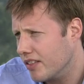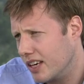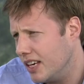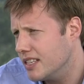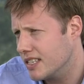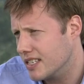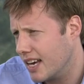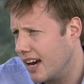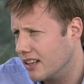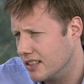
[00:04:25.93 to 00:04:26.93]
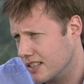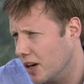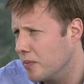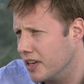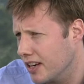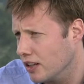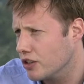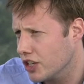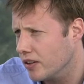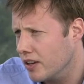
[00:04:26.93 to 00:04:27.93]
the key to scale is company
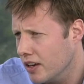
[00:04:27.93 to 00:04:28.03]
culture.